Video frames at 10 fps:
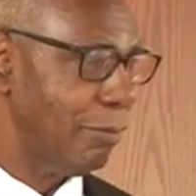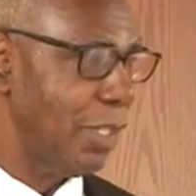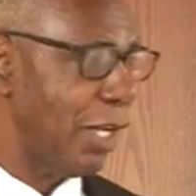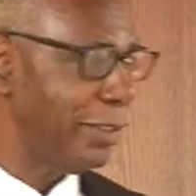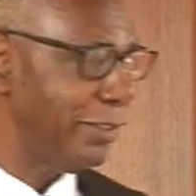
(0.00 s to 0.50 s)

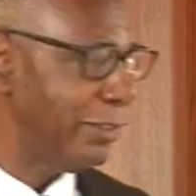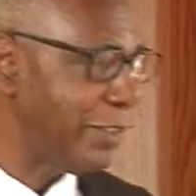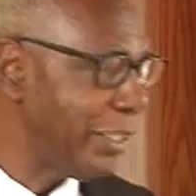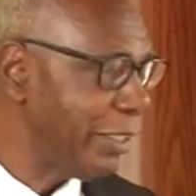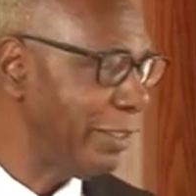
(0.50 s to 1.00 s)

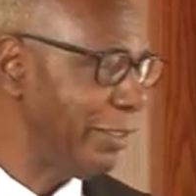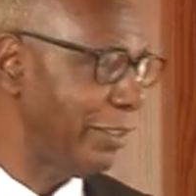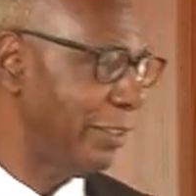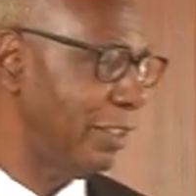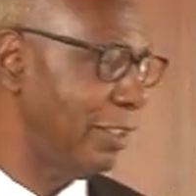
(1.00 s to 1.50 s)
Until
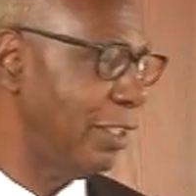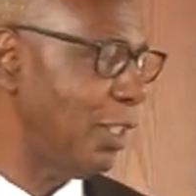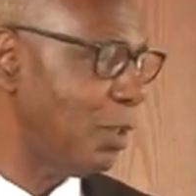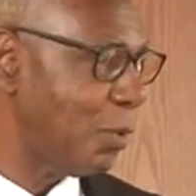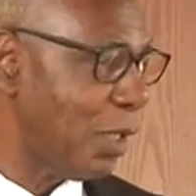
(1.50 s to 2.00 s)

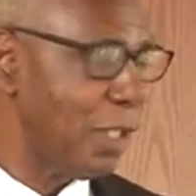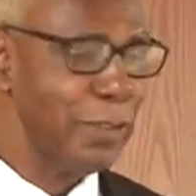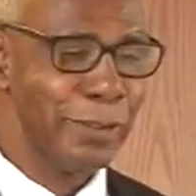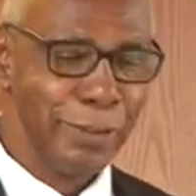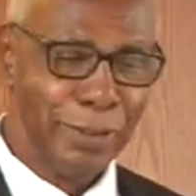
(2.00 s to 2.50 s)
it
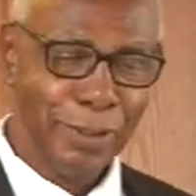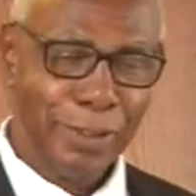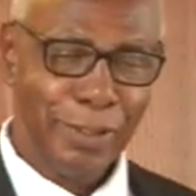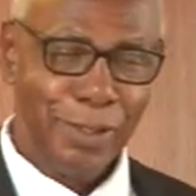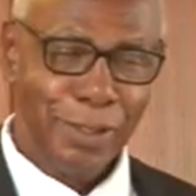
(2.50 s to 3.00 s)
was.
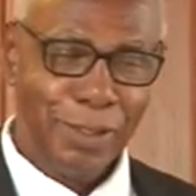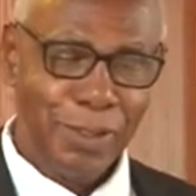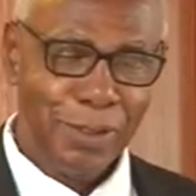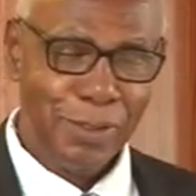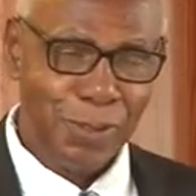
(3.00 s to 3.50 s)

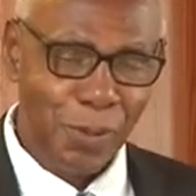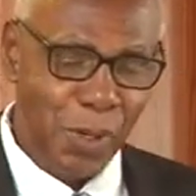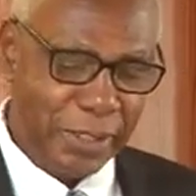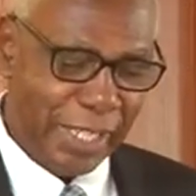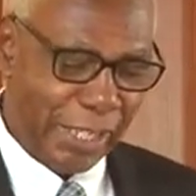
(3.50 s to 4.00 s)
So
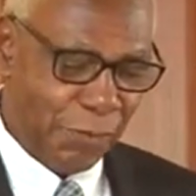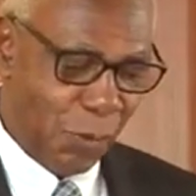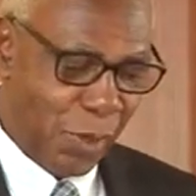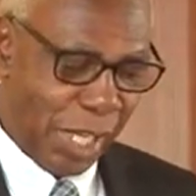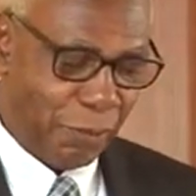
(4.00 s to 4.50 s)
whatever
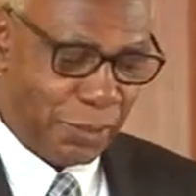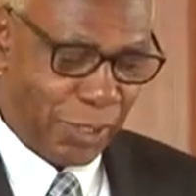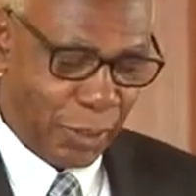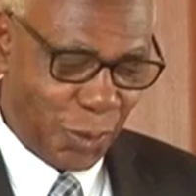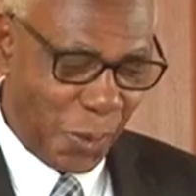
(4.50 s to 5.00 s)
we have
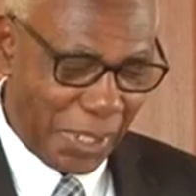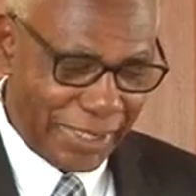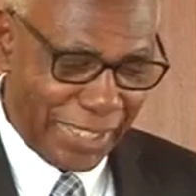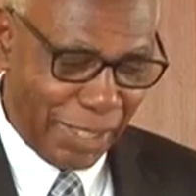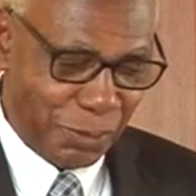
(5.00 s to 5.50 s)
set
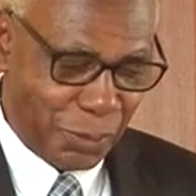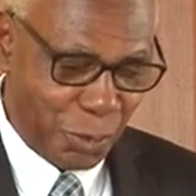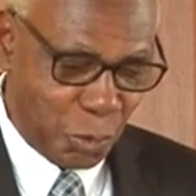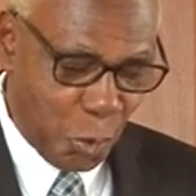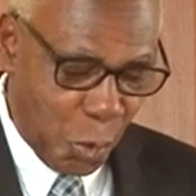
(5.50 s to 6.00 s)
ourselves
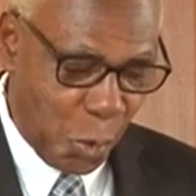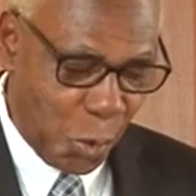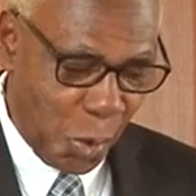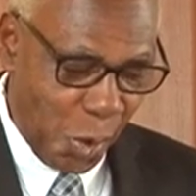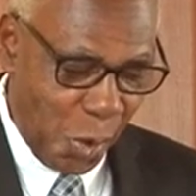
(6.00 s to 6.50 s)
to
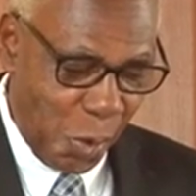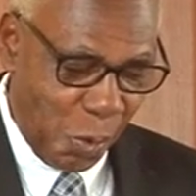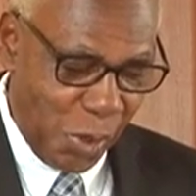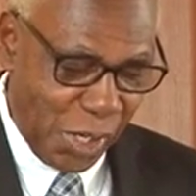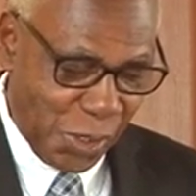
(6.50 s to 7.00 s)
do,
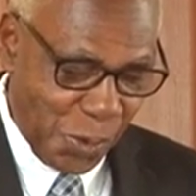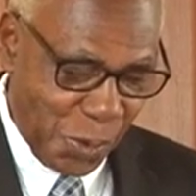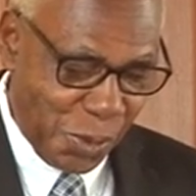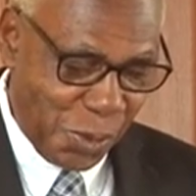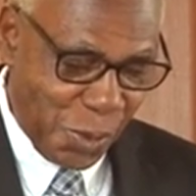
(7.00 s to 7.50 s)
we
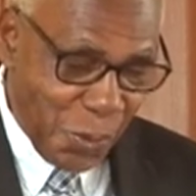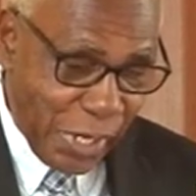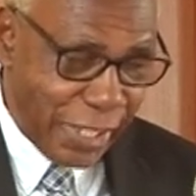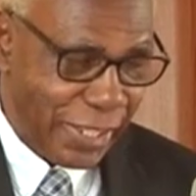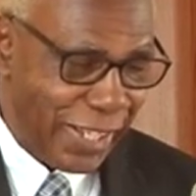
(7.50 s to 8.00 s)
should do
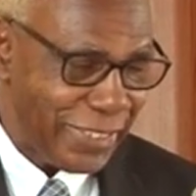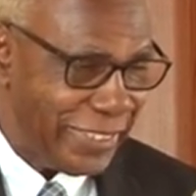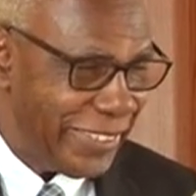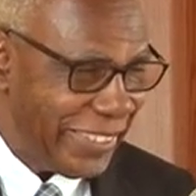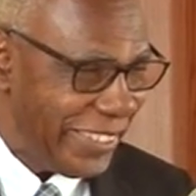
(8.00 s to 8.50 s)
it
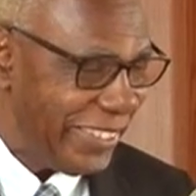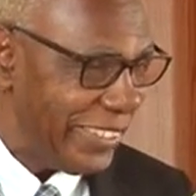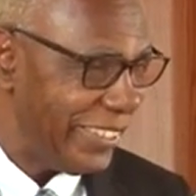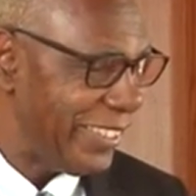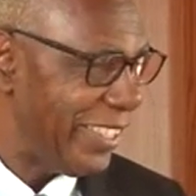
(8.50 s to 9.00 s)

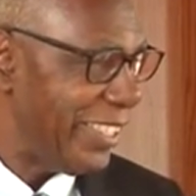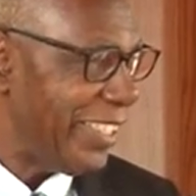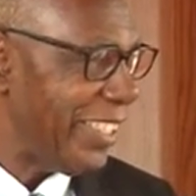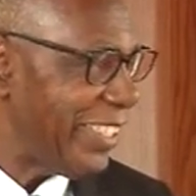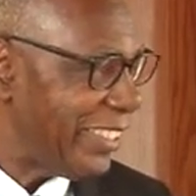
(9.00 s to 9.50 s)
until
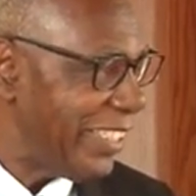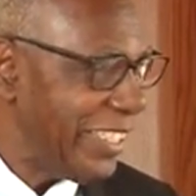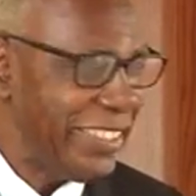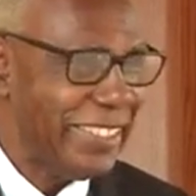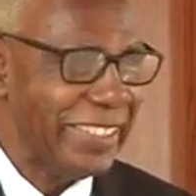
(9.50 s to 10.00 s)
it
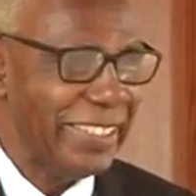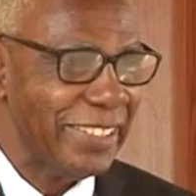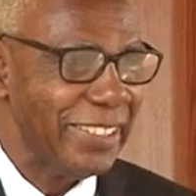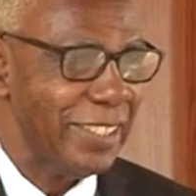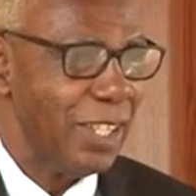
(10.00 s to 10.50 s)
is
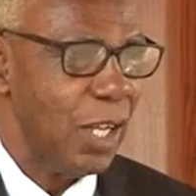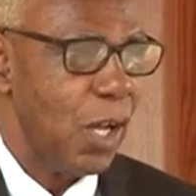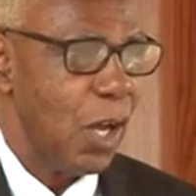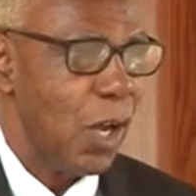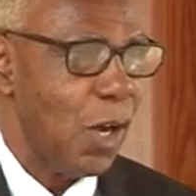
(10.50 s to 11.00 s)

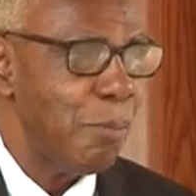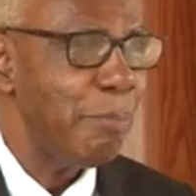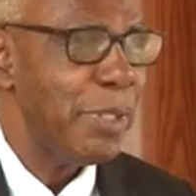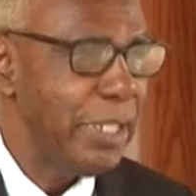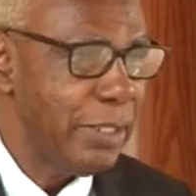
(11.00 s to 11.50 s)

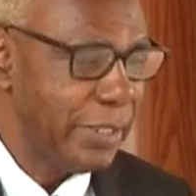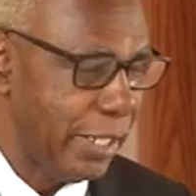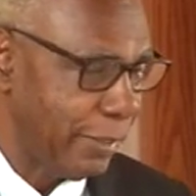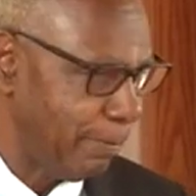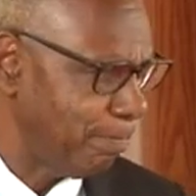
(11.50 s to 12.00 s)
completed.